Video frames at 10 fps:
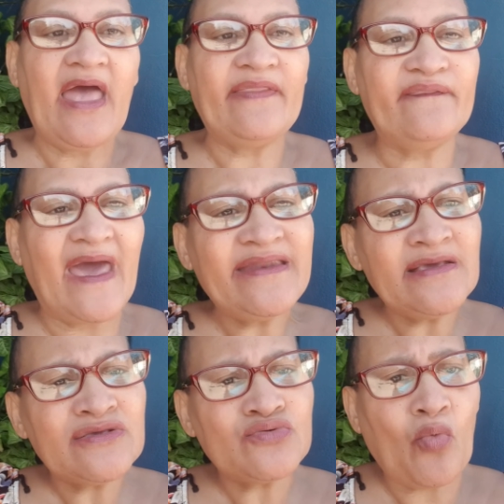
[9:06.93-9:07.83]
And that
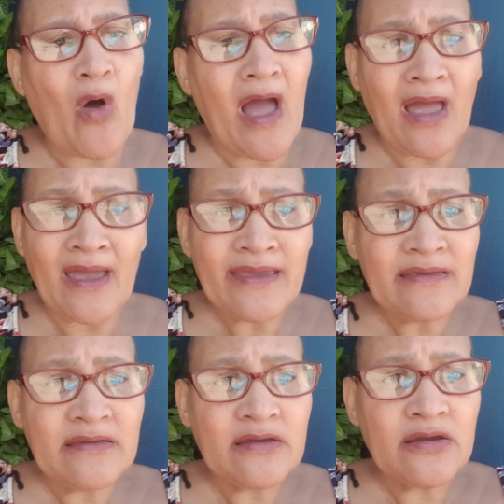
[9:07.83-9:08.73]
is why
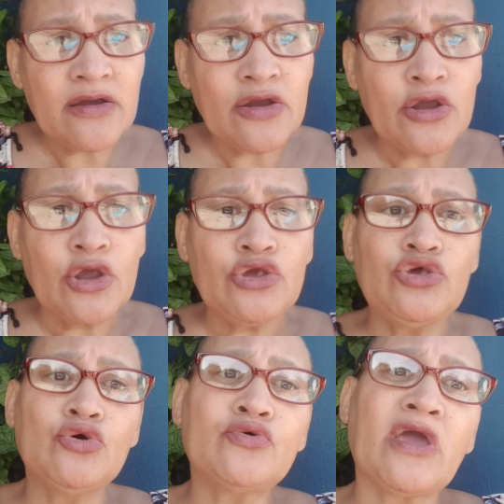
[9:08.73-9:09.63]

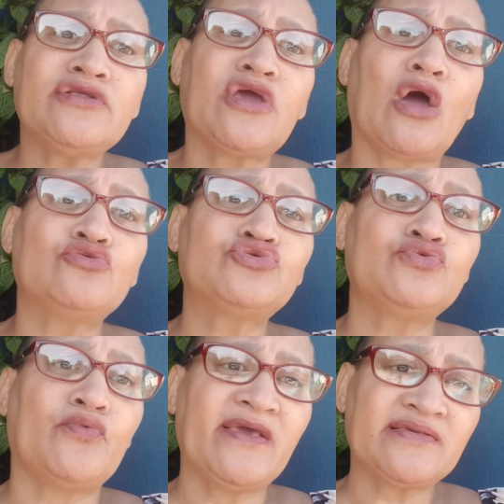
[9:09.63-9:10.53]
you can go to
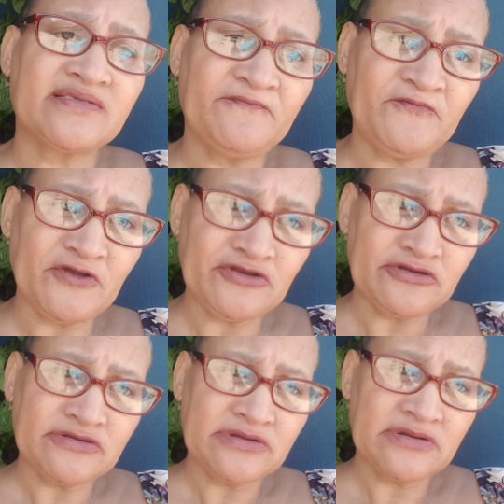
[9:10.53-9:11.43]
Westerford
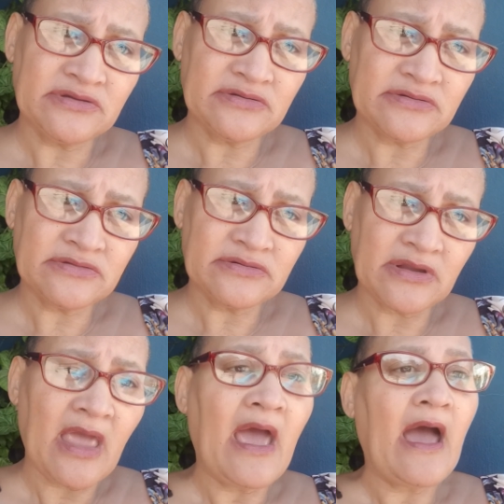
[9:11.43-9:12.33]

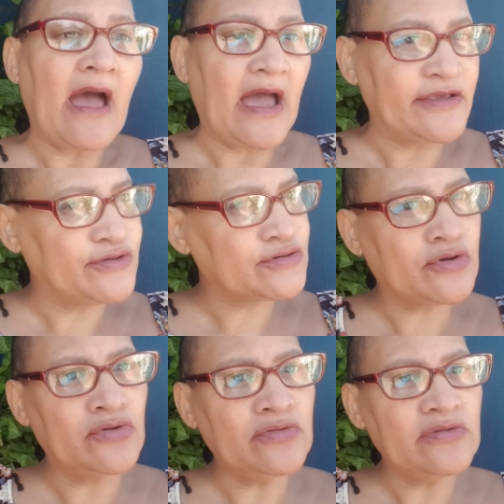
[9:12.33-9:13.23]
High
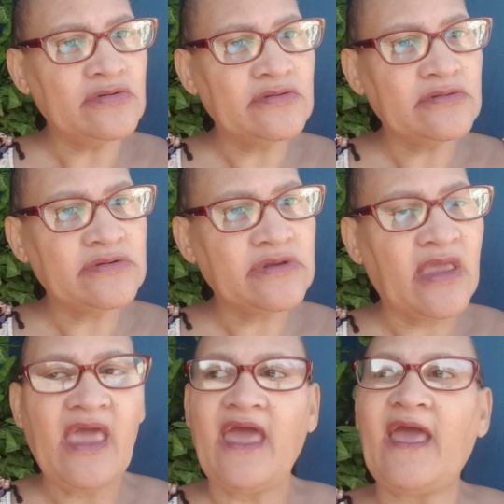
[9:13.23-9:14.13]
School
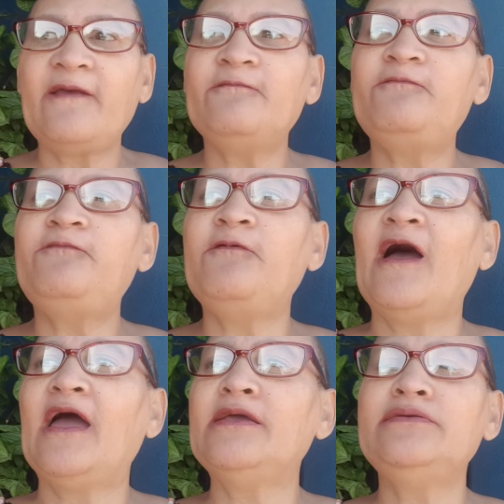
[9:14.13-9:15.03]
and
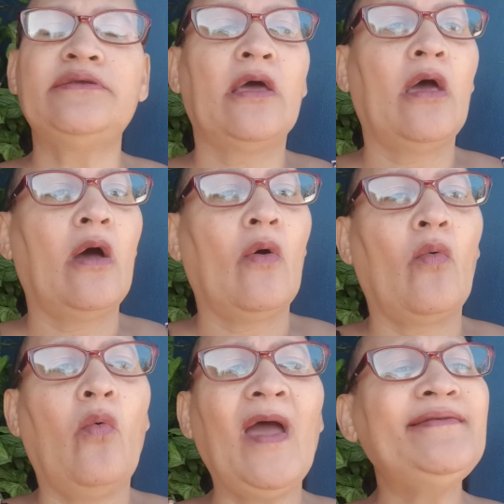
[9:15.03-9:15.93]
find
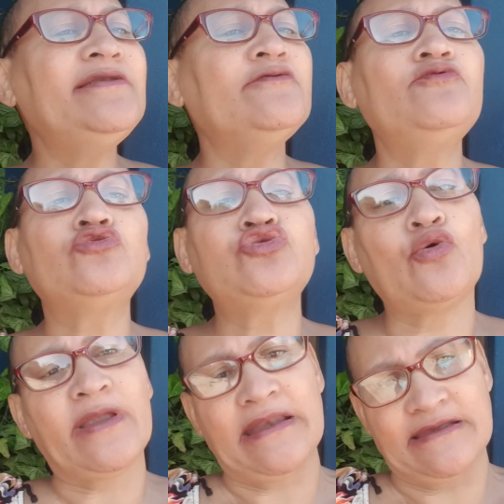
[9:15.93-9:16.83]
wonderful
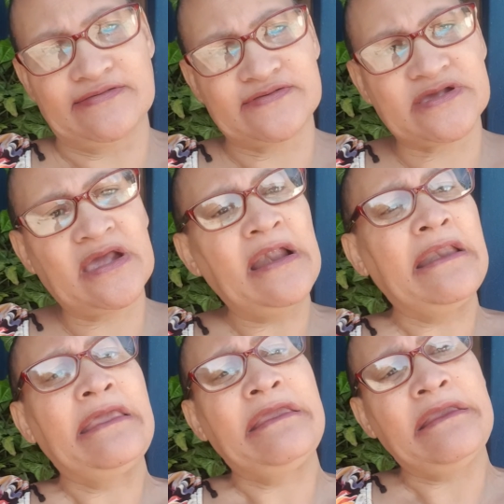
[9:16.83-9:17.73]
toilets,
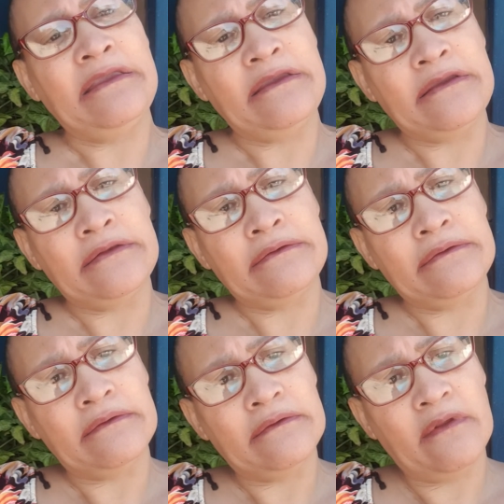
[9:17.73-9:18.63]
clean,
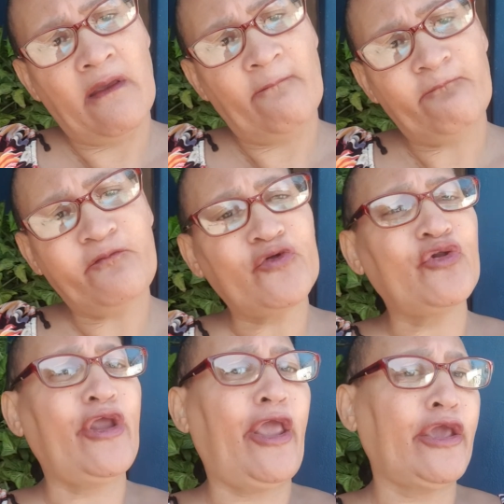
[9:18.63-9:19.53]

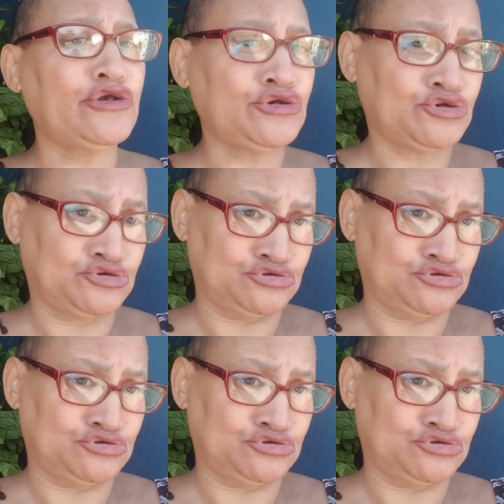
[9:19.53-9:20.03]
fresh.